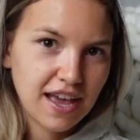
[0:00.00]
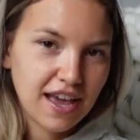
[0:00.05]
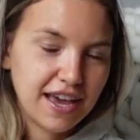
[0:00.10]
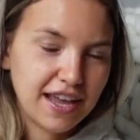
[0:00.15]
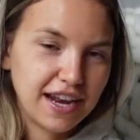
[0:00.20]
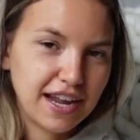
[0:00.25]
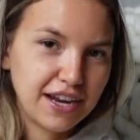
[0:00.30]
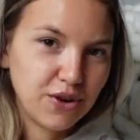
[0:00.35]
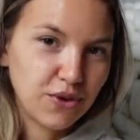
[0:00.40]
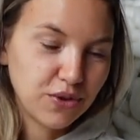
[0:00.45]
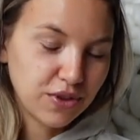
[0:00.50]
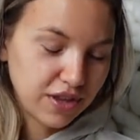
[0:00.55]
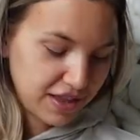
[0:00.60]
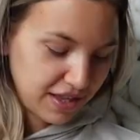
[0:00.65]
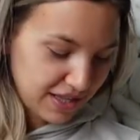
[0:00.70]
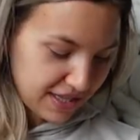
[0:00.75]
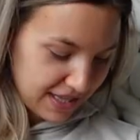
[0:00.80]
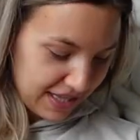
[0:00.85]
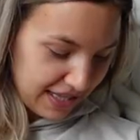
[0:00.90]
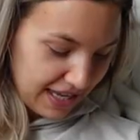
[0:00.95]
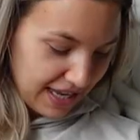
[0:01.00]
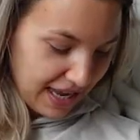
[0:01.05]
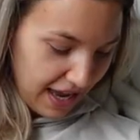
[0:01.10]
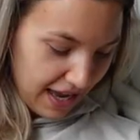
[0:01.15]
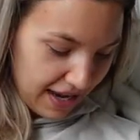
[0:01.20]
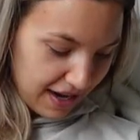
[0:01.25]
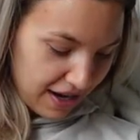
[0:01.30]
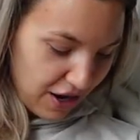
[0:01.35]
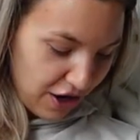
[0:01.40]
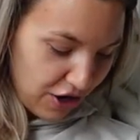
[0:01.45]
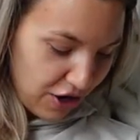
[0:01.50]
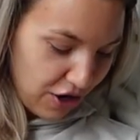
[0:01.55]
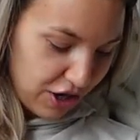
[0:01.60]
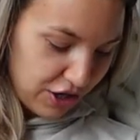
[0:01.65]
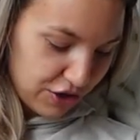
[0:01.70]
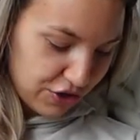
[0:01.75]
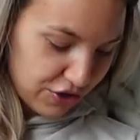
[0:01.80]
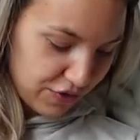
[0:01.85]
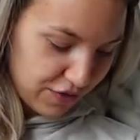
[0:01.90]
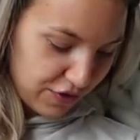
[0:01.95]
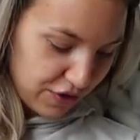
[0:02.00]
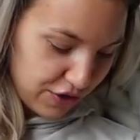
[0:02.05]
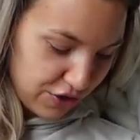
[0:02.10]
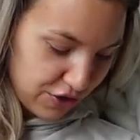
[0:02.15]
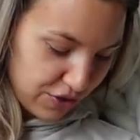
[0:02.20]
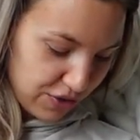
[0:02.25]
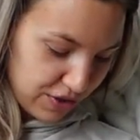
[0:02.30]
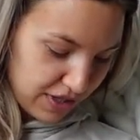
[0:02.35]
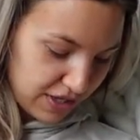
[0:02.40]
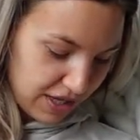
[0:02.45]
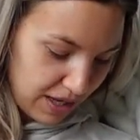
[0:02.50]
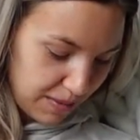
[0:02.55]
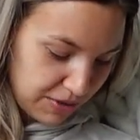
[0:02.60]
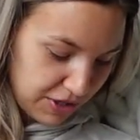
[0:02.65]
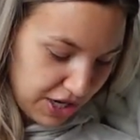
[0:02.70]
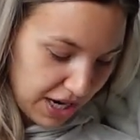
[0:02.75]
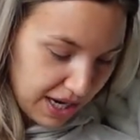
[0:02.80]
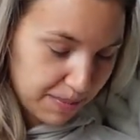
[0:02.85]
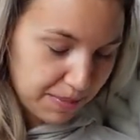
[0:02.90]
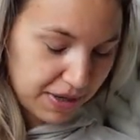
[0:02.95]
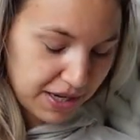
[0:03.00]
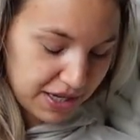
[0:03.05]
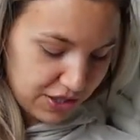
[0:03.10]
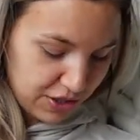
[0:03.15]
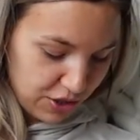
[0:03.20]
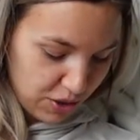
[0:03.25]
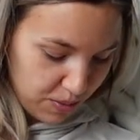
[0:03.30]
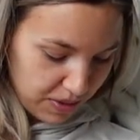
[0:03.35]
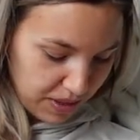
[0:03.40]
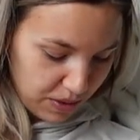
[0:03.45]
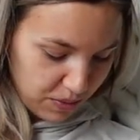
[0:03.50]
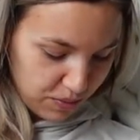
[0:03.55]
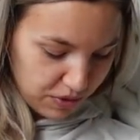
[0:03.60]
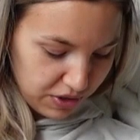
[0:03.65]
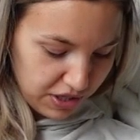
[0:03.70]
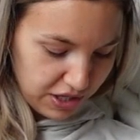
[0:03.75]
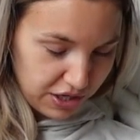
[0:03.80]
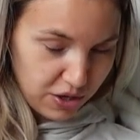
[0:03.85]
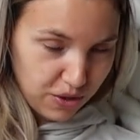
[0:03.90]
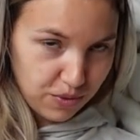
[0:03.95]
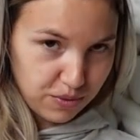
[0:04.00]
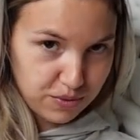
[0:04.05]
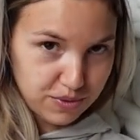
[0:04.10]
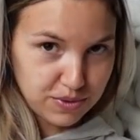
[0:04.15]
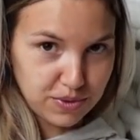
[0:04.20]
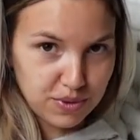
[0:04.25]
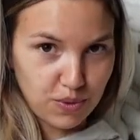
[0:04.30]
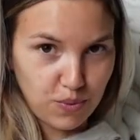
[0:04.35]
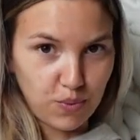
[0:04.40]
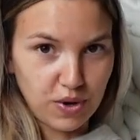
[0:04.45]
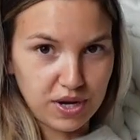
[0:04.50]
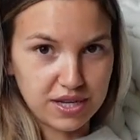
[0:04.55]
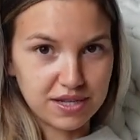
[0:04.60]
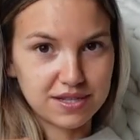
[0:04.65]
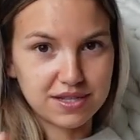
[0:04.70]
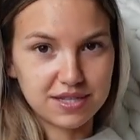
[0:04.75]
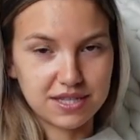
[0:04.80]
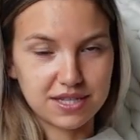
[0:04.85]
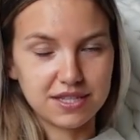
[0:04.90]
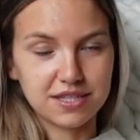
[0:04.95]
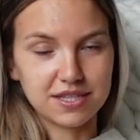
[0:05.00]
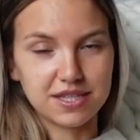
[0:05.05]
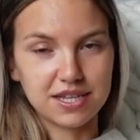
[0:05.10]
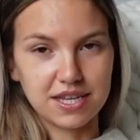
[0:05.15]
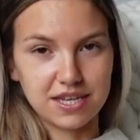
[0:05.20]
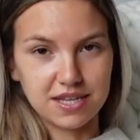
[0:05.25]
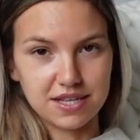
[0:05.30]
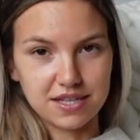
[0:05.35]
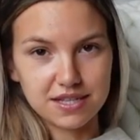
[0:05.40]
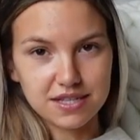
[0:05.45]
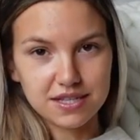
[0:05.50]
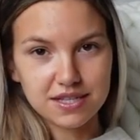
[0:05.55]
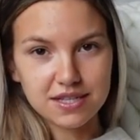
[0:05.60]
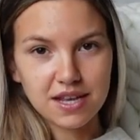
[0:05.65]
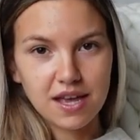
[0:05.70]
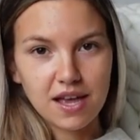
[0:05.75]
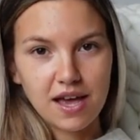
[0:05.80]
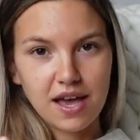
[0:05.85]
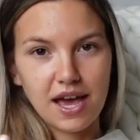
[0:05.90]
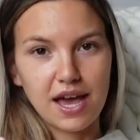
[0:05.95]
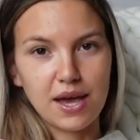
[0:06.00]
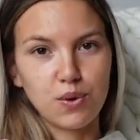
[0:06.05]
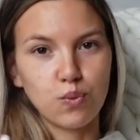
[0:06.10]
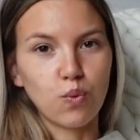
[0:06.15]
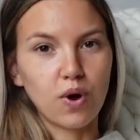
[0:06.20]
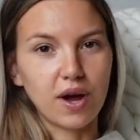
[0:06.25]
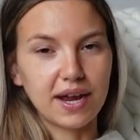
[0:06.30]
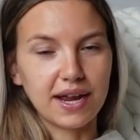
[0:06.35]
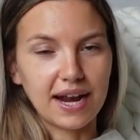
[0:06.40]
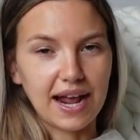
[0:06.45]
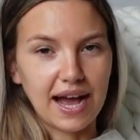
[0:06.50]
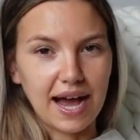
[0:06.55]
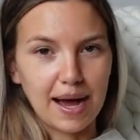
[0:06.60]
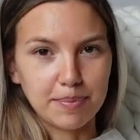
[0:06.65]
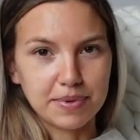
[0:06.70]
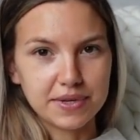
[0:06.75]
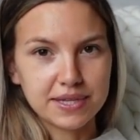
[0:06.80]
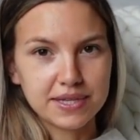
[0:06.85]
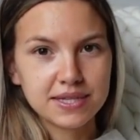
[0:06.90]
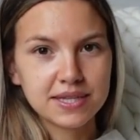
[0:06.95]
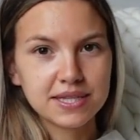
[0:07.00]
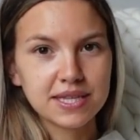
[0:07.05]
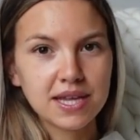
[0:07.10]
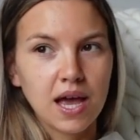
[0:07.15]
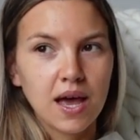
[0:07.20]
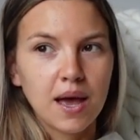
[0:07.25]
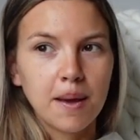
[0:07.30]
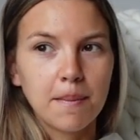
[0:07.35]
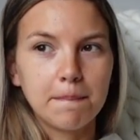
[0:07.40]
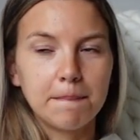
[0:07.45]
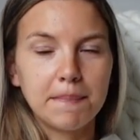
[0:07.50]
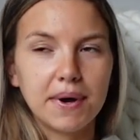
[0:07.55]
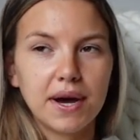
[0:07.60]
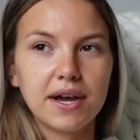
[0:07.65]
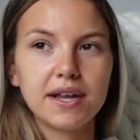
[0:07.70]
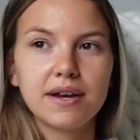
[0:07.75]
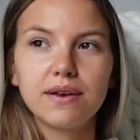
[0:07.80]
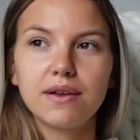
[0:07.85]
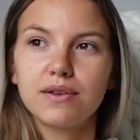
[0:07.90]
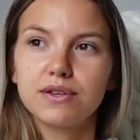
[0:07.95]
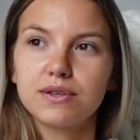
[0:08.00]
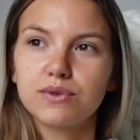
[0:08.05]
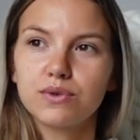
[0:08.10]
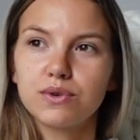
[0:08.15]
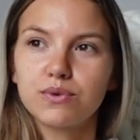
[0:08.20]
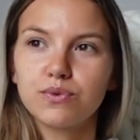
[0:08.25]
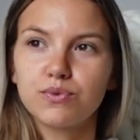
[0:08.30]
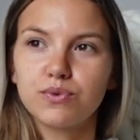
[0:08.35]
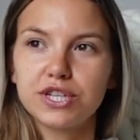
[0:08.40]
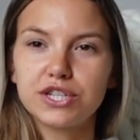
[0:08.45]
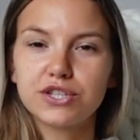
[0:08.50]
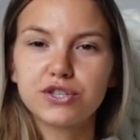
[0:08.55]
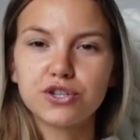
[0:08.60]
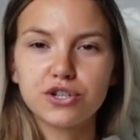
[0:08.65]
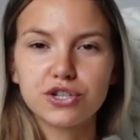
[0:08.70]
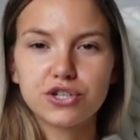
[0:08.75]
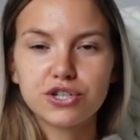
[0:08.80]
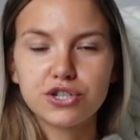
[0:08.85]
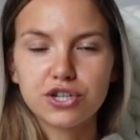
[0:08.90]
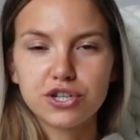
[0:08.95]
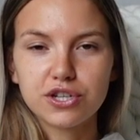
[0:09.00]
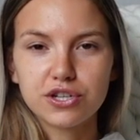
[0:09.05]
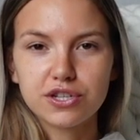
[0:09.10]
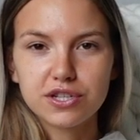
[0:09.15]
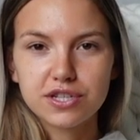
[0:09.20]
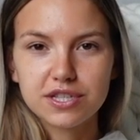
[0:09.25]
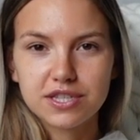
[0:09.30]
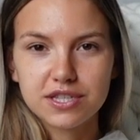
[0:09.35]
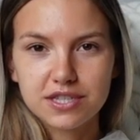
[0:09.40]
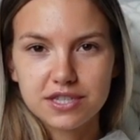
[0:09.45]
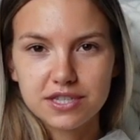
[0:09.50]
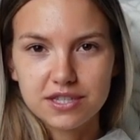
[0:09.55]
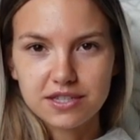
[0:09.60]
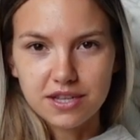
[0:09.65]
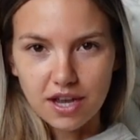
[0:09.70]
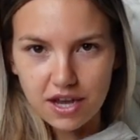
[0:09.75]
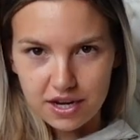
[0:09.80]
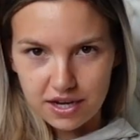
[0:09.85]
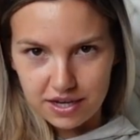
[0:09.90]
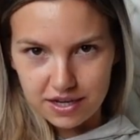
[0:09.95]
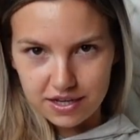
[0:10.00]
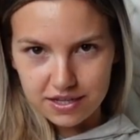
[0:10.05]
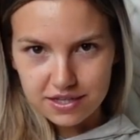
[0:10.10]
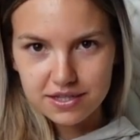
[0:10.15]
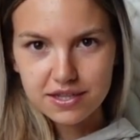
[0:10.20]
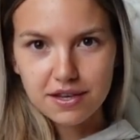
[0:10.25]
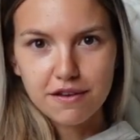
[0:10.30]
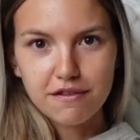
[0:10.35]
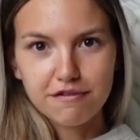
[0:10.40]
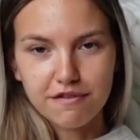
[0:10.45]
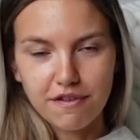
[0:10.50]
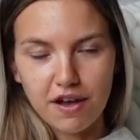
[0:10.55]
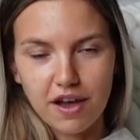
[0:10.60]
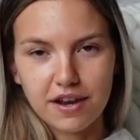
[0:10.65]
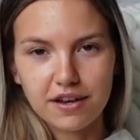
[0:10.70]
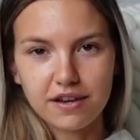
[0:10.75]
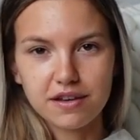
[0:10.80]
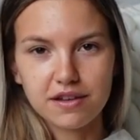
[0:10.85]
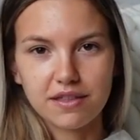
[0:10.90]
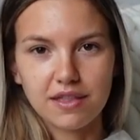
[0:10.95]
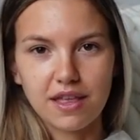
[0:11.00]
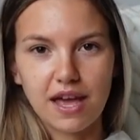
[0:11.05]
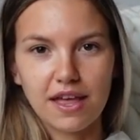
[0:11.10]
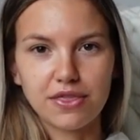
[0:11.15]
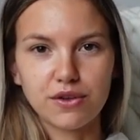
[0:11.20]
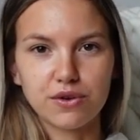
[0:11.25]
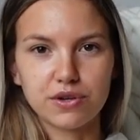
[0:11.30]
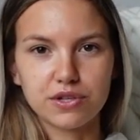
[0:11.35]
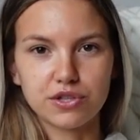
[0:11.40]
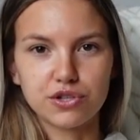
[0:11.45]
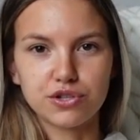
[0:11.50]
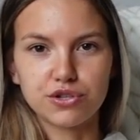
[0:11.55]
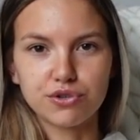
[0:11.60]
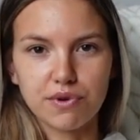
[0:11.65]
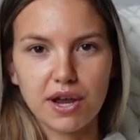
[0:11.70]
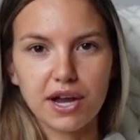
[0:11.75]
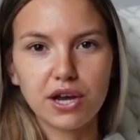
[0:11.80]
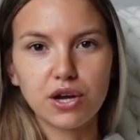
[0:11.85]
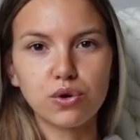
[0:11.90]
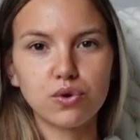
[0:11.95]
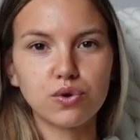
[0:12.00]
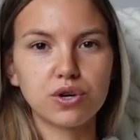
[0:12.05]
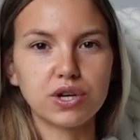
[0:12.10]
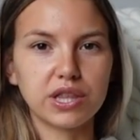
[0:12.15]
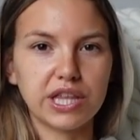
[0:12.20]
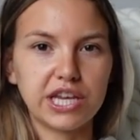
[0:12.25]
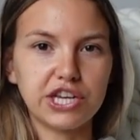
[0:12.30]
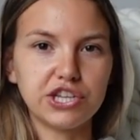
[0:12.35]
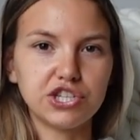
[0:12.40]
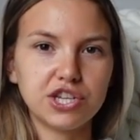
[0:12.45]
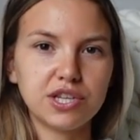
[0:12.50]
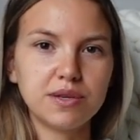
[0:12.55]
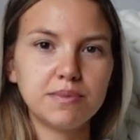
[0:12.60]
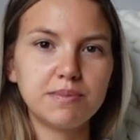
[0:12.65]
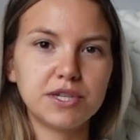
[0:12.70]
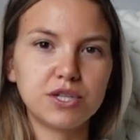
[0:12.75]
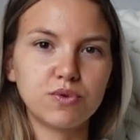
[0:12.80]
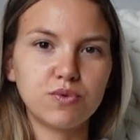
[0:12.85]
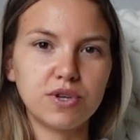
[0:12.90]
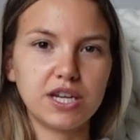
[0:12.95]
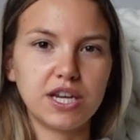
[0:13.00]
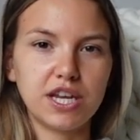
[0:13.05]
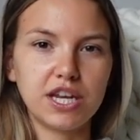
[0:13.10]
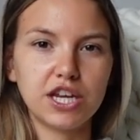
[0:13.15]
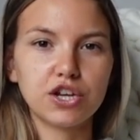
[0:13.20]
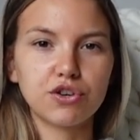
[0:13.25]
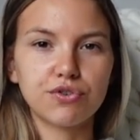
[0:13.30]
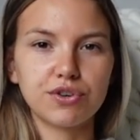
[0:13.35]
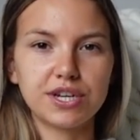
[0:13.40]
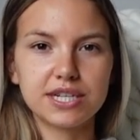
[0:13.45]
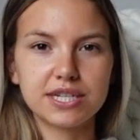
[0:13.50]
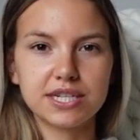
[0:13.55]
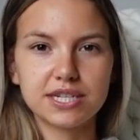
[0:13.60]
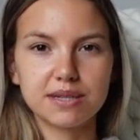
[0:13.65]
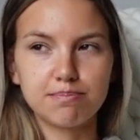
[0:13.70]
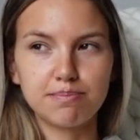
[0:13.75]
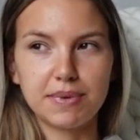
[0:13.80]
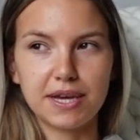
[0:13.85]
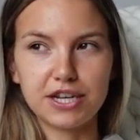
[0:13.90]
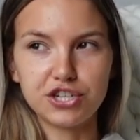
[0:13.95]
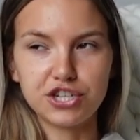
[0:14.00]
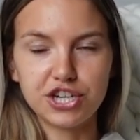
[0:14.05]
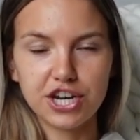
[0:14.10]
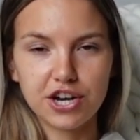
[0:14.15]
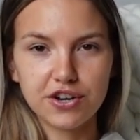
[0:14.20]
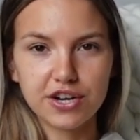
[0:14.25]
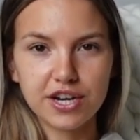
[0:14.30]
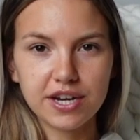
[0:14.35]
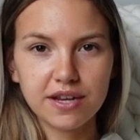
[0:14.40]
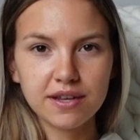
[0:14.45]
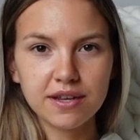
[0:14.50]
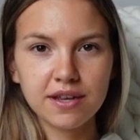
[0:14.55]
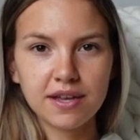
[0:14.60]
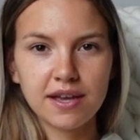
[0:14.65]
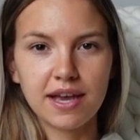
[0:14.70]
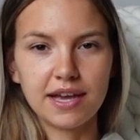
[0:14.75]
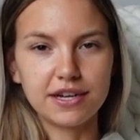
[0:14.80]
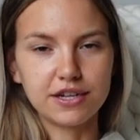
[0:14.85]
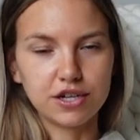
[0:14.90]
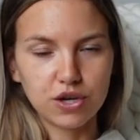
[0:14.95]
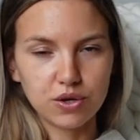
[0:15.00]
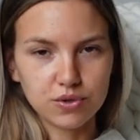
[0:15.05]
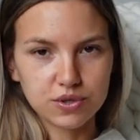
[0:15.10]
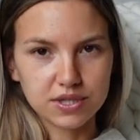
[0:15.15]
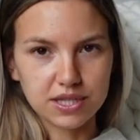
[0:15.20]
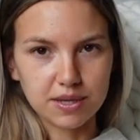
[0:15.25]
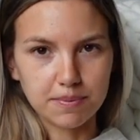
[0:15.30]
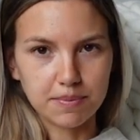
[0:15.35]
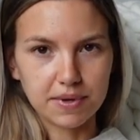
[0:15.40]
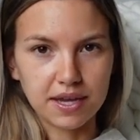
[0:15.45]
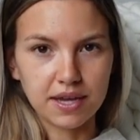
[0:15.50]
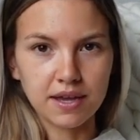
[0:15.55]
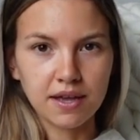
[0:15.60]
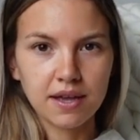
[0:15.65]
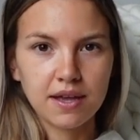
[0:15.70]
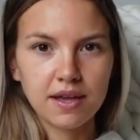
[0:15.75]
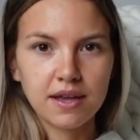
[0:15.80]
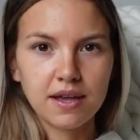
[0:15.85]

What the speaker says: And I know that this is, again, a controversial subject because nobody really knows what SIDS is and why it happens, but research studies find that there's a direct correlation between increased bed sharing and co-sleeping